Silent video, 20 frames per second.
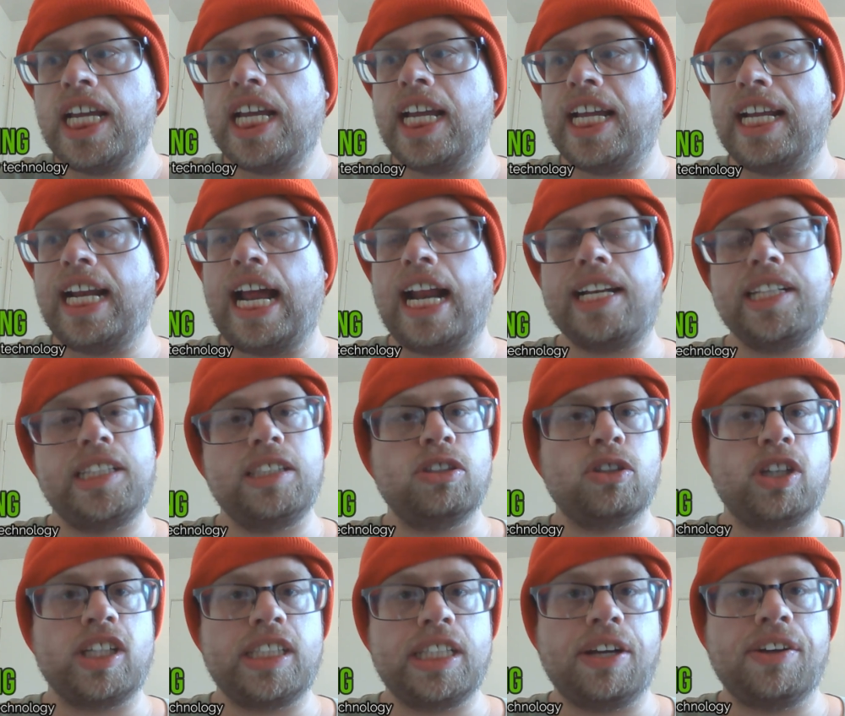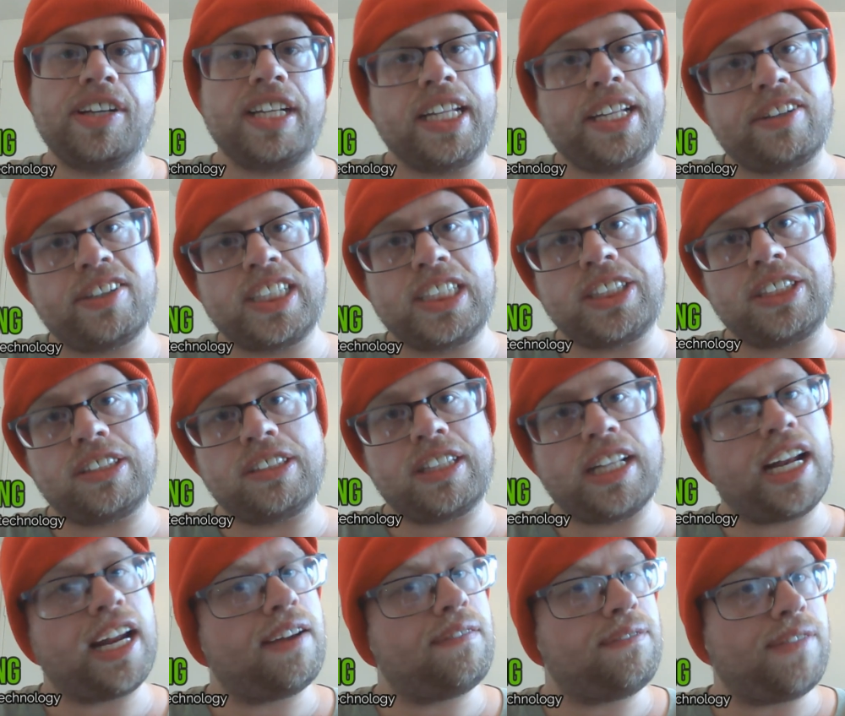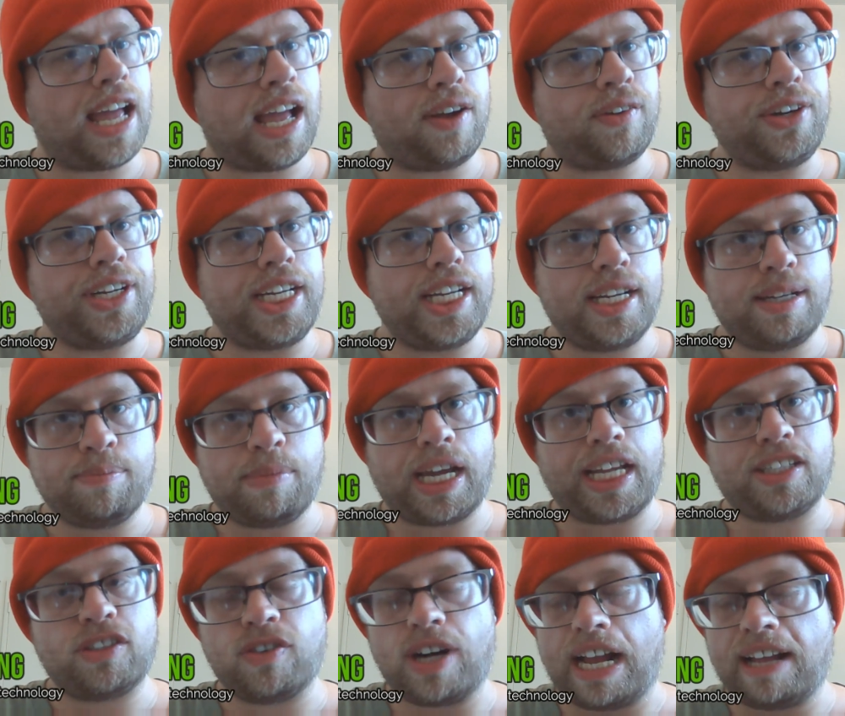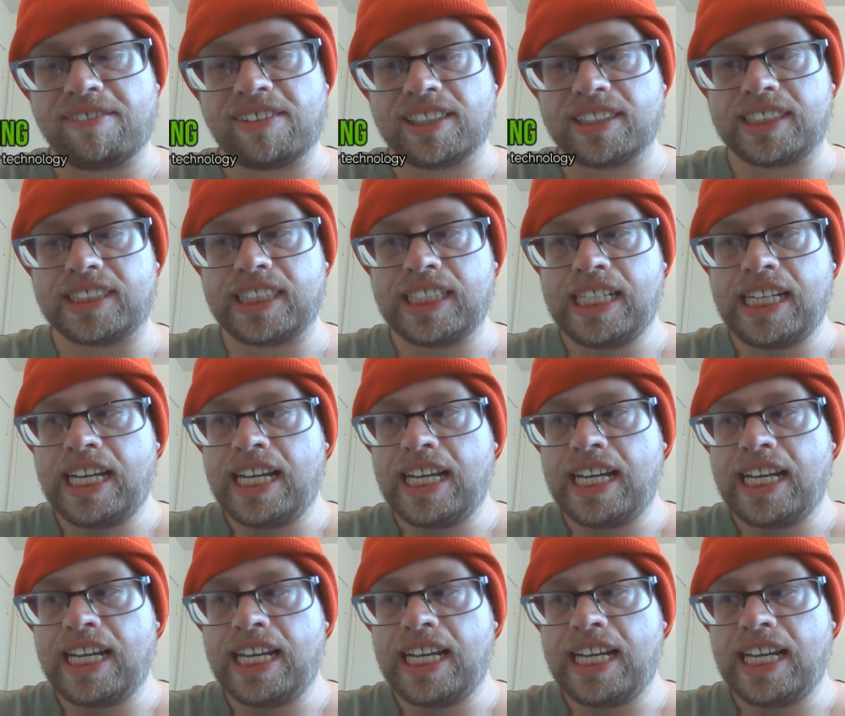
and out of the ordinary literature that I've found in my travels.